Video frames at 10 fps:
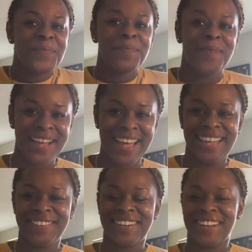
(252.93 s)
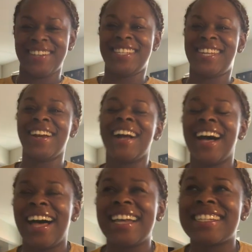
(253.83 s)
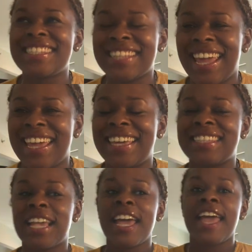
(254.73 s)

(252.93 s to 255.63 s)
But what I was trying to say is,